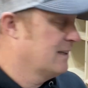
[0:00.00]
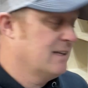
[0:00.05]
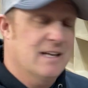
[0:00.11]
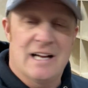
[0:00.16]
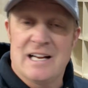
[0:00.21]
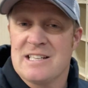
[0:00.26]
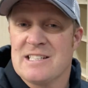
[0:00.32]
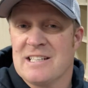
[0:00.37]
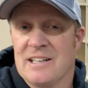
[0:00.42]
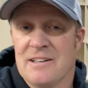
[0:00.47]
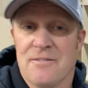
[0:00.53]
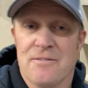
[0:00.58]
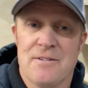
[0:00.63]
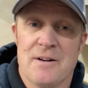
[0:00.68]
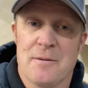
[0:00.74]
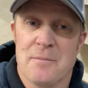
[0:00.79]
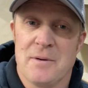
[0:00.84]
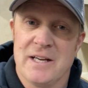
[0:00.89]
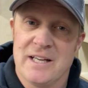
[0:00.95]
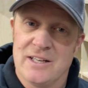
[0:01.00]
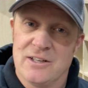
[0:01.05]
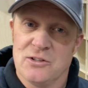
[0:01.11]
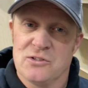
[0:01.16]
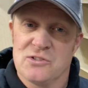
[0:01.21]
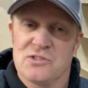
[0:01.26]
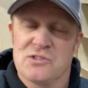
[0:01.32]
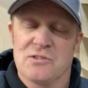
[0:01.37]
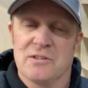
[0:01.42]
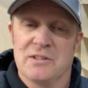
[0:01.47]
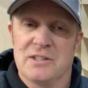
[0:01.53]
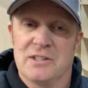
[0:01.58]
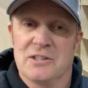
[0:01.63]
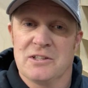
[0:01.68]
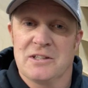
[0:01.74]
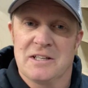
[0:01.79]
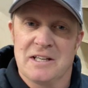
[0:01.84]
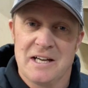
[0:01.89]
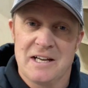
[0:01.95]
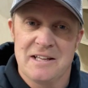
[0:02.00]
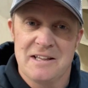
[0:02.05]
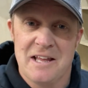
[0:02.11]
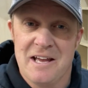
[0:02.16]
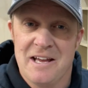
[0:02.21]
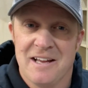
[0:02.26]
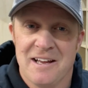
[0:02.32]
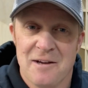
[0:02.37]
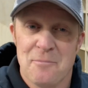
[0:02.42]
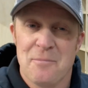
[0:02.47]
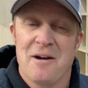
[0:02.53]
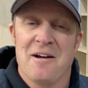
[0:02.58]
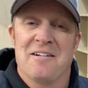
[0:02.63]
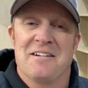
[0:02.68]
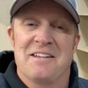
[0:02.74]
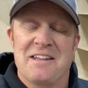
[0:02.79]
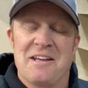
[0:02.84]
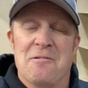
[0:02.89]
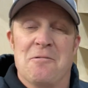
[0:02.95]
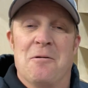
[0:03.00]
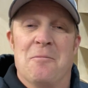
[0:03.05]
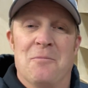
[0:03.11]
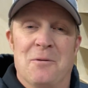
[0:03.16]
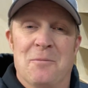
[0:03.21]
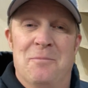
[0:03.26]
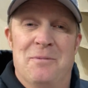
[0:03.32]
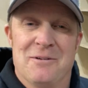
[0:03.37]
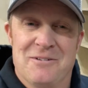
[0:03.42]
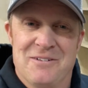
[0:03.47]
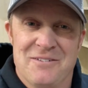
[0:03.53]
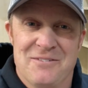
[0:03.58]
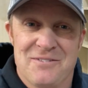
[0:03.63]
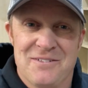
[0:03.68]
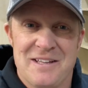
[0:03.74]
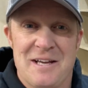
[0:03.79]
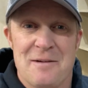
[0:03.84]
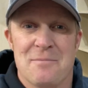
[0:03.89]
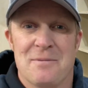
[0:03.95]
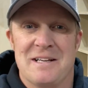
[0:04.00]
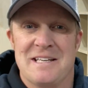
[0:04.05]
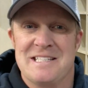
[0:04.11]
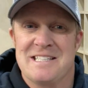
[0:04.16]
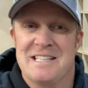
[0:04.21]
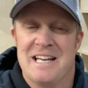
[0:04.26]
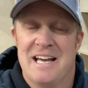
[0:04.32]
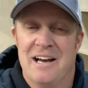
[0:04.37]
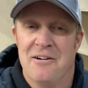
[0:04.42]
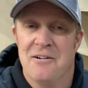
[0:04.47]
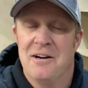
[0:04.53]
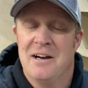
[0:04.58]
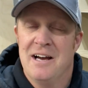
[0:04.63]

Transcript: Actually, in fact, my in-laws saw it the other day and apparently they want one building for their place now.